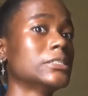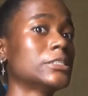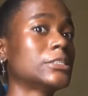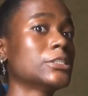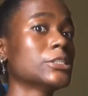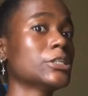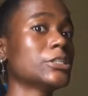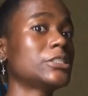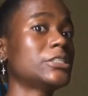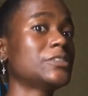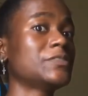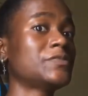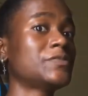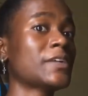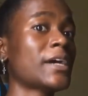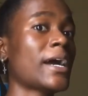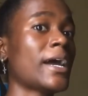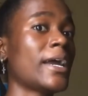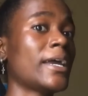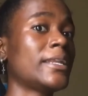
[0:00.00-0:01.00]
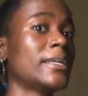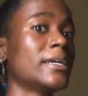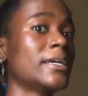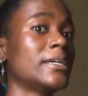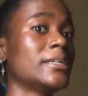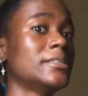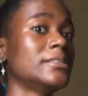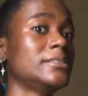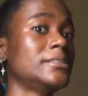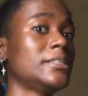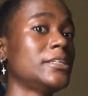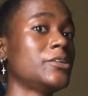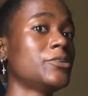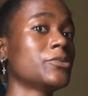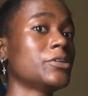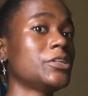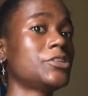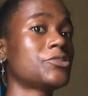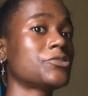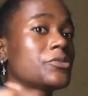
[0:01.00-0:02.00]
certified and
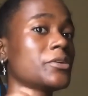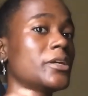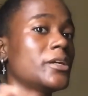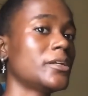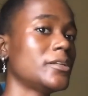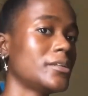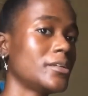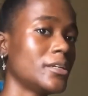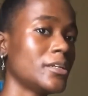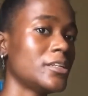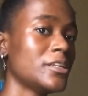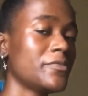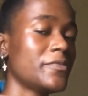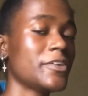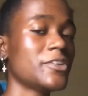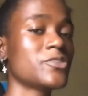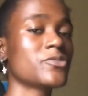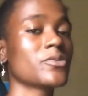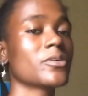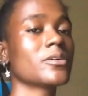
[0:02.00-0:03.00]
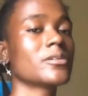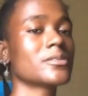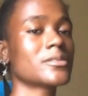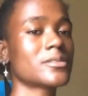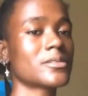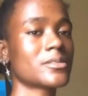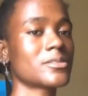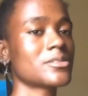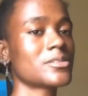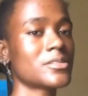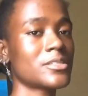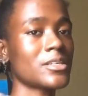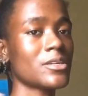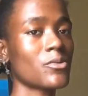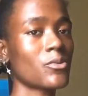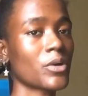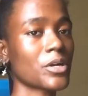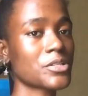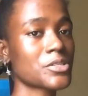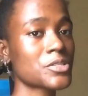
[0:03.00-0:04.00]
degree trained individuals, to see
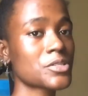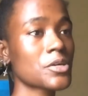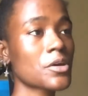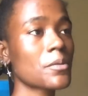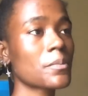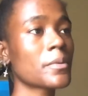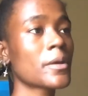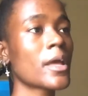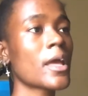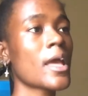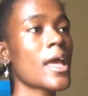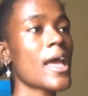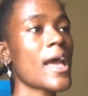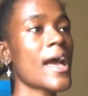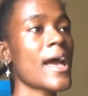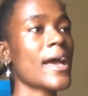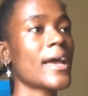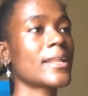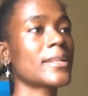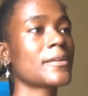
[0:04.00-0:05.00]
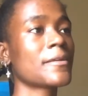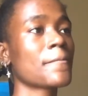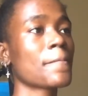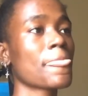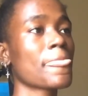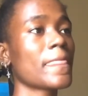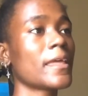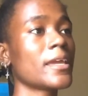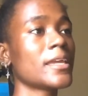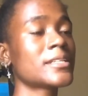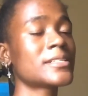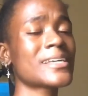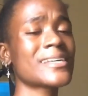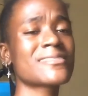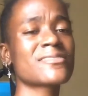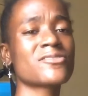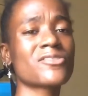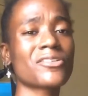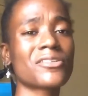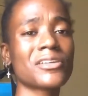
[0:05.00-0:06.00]
what's up. And it
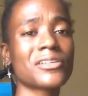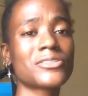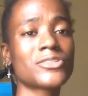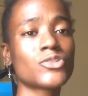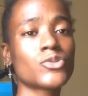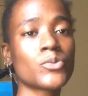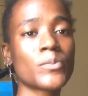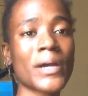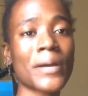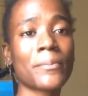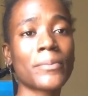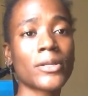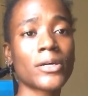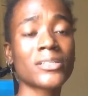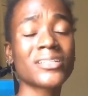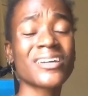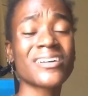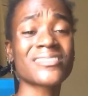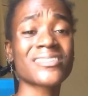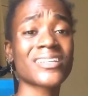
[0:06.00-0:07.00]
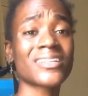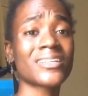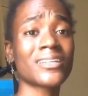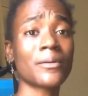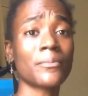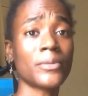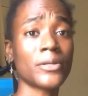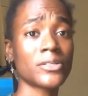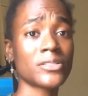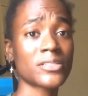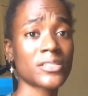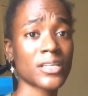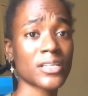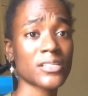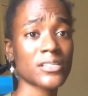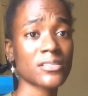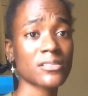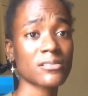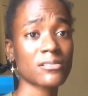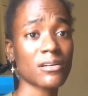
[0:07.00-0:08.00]
has nothing to do with my blood, because I did a blood
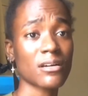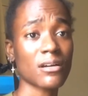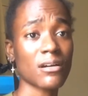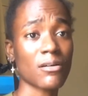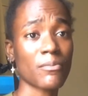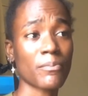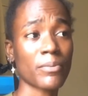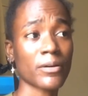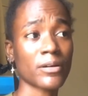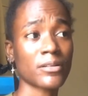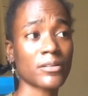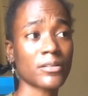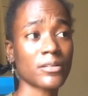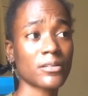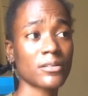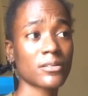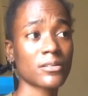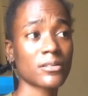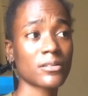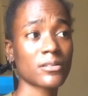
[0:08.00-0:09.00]
test upon